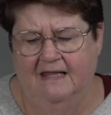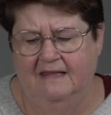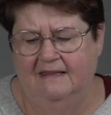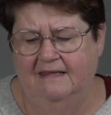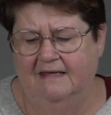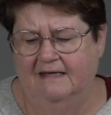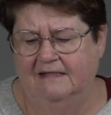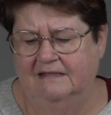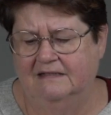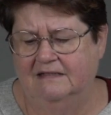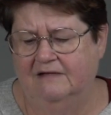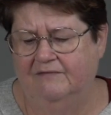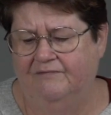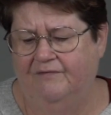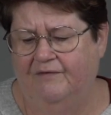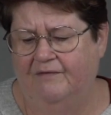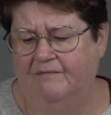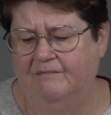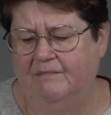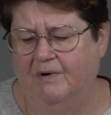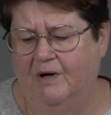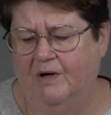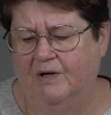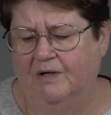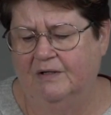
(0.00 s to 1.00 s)
There's
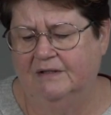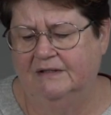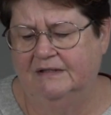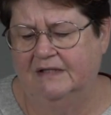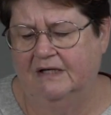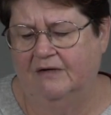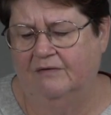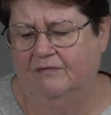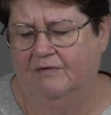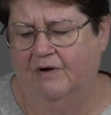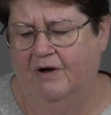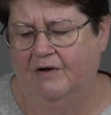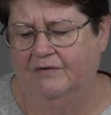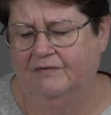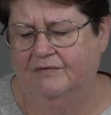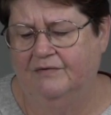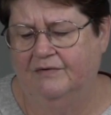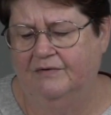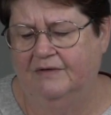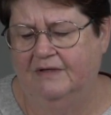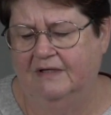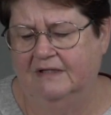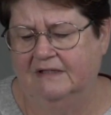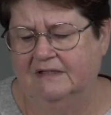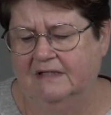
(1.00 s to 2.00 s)
different modes, and I'll go
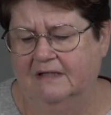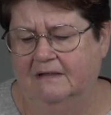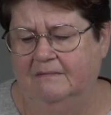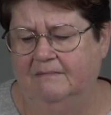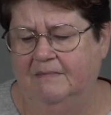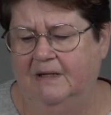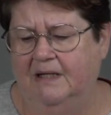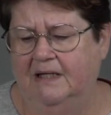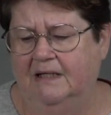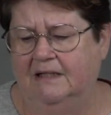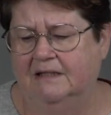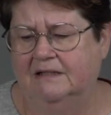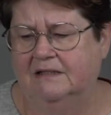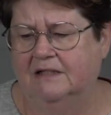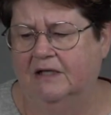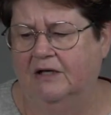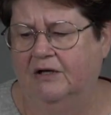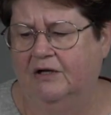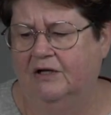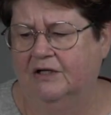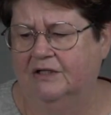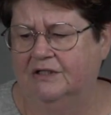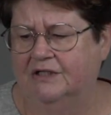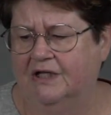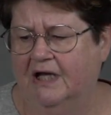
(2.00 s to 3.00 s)
through this in a minute, so you
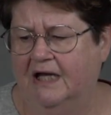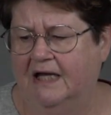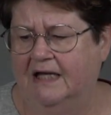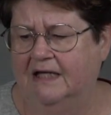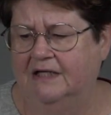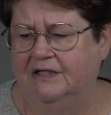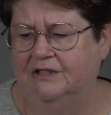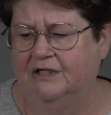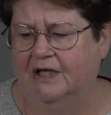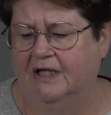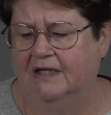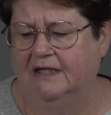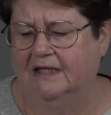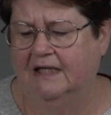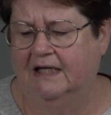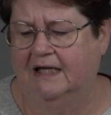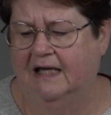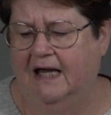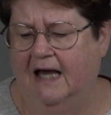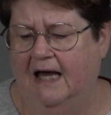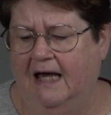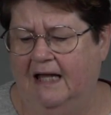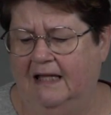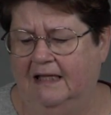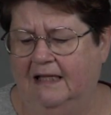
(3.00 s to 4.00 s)
can change the
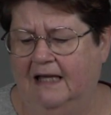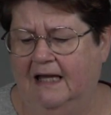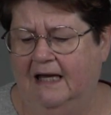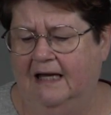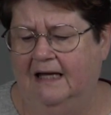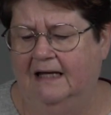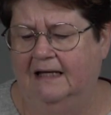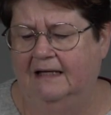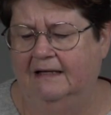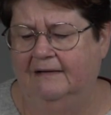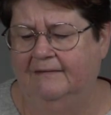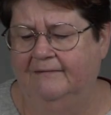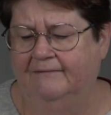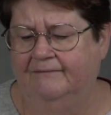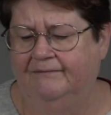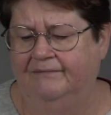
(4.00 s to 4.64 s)
color.